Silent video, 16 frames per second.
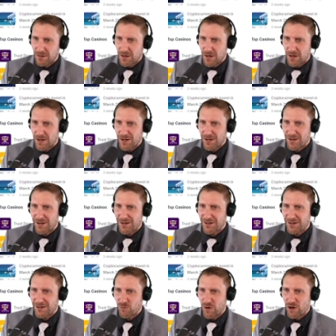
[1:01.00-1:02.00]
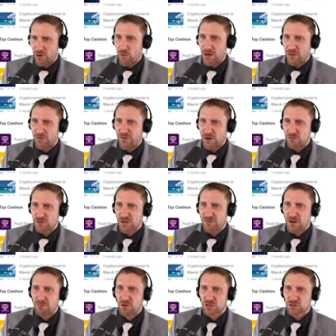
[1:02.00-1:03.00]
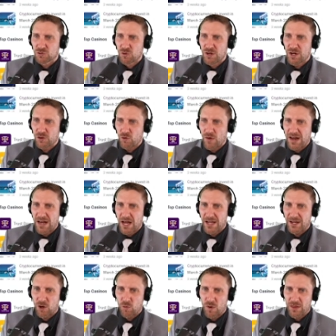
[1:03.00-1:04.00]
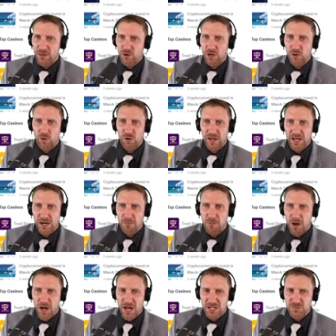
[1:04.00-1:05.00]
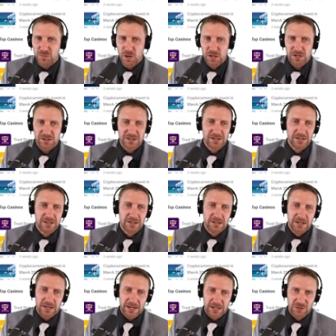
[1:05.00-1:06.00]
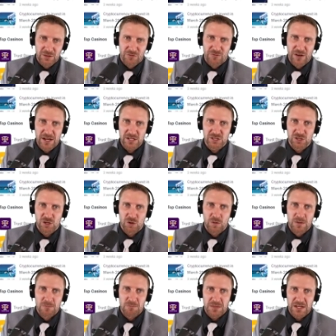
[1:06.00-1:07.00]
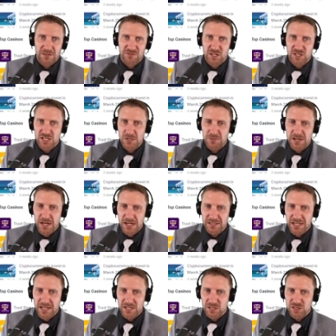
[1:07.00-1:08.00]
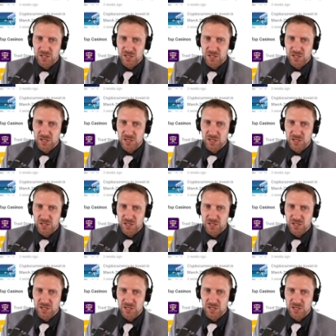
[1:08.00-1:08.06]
the Federal Reserve can push through another rate hike or whether it will hit a pause button in the face. So if the CPI data